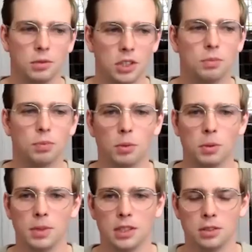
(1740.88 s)
we should
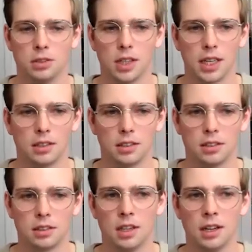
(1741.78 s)
probably do that.
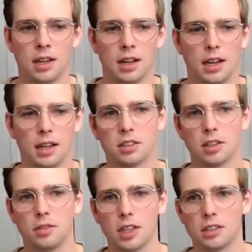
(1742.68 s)
And
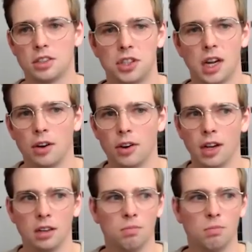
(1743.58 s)
stuff like
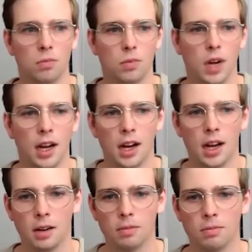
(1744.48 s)
sharing
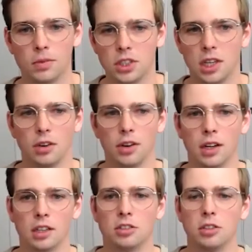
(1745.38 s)

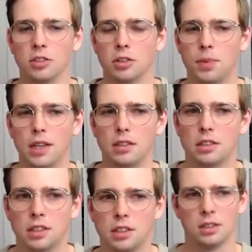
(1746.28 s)
external
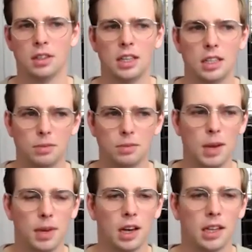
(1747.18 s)
dependencies is
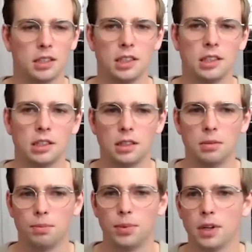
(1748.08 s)
maybe less easy,
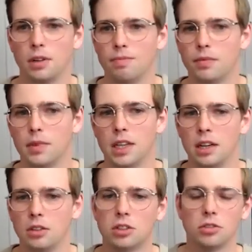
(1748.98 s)
but it
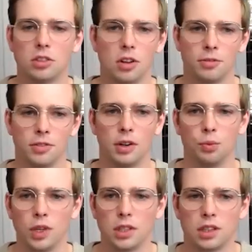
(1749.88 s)
also is not very
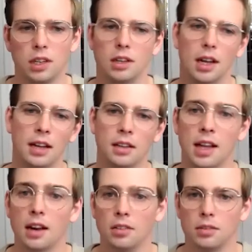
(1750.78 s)
risky and
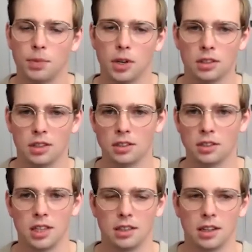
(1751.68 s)
that part doesn't
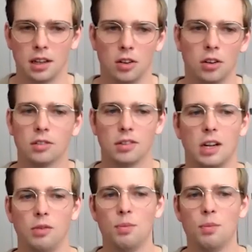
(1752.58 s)
take that long.
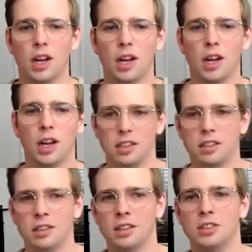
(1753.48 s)
And we might
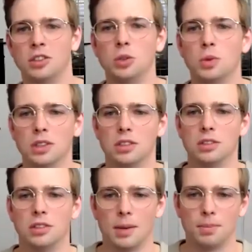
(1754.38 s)
actually do want to
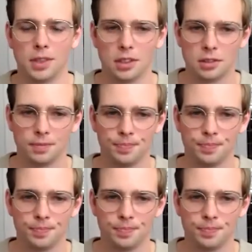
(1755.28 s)
do that part.